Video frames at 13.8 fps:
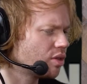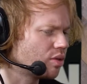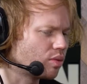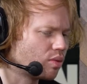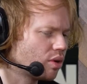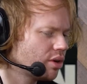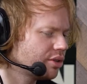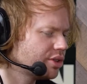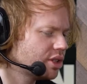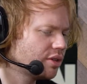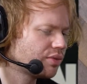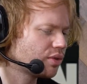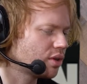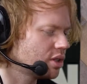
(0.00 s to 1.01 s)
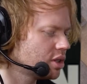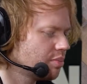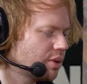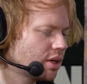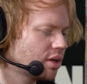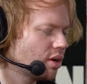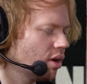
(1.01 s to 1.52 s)
the royalty for a
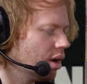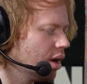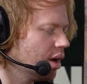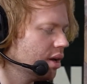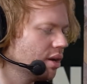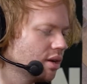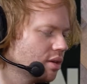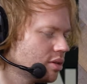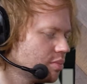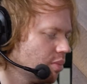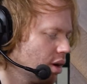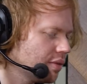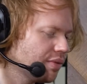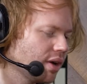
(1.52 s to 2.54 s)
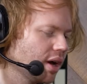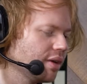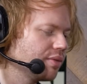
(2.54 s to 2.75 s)
spin on Spotify